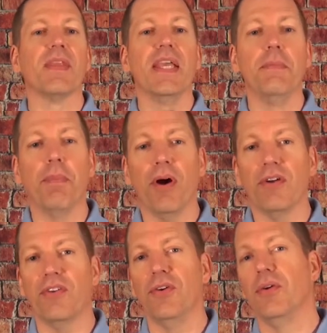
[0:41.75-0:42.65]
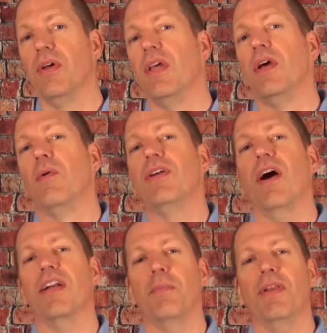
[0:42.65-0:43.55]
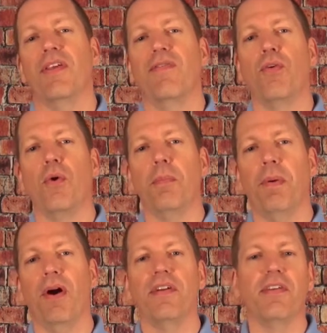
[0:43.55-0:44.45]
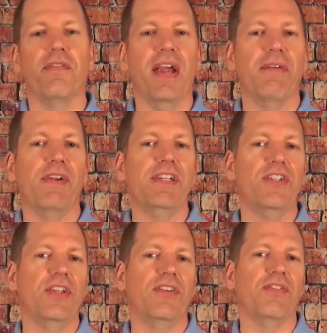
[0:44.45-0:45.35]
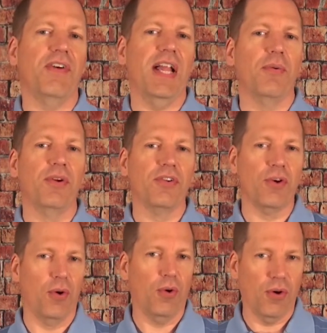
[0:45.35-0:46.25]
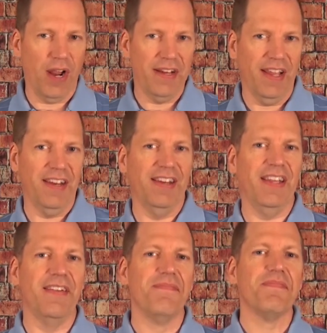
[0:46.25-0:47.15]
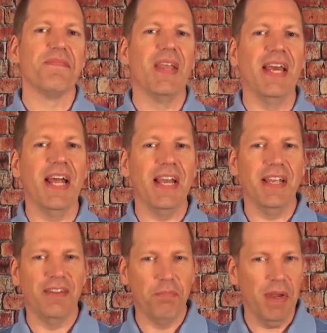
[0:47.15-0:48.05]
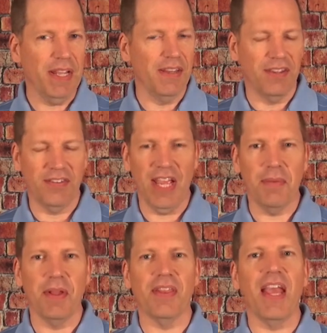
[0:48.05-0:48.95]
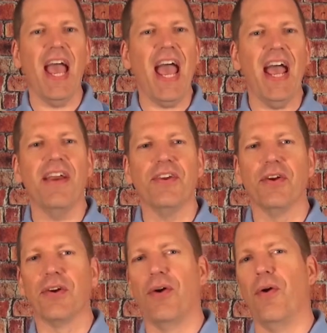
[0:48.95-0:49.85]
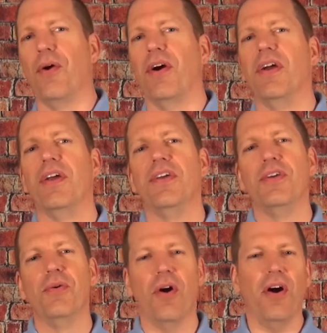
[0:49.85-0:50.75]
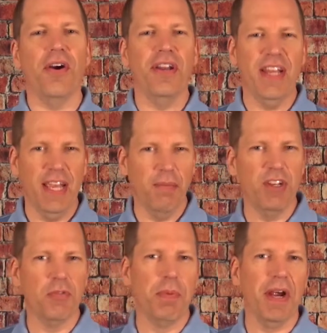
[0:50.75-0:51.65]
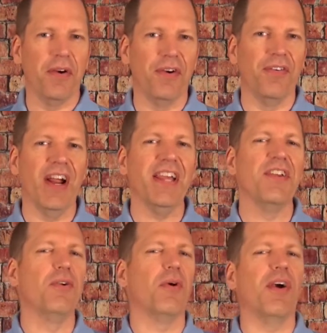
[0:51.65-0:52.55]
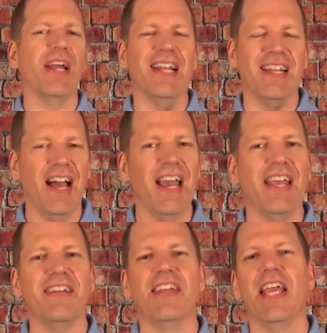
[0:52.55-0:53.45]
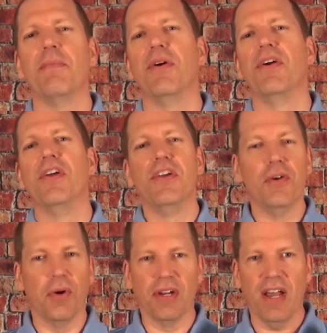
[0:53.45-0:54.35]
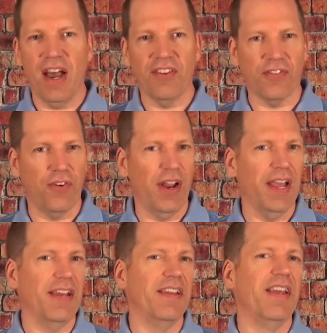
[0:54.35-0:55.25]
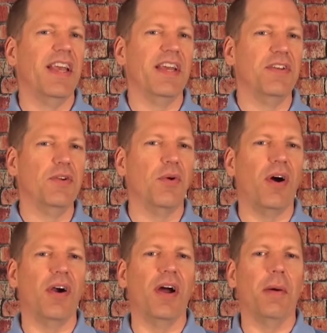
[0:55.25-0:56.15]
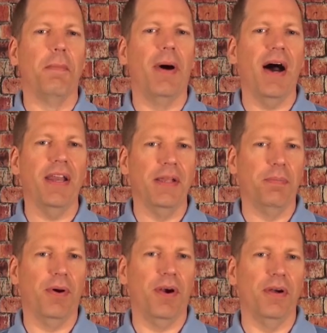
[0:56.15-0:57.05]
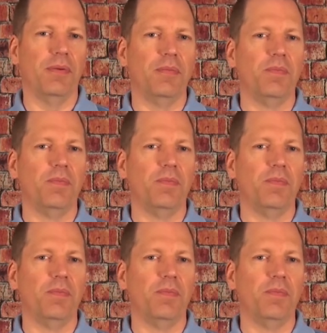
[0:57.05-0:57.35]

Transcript: In part two, we talked about the 4 parts of every Jesus follower's core identity. And I made the statement that at your core, you are an image bearer, right? You are a lion tamer, you are God's friend, and you are a body part.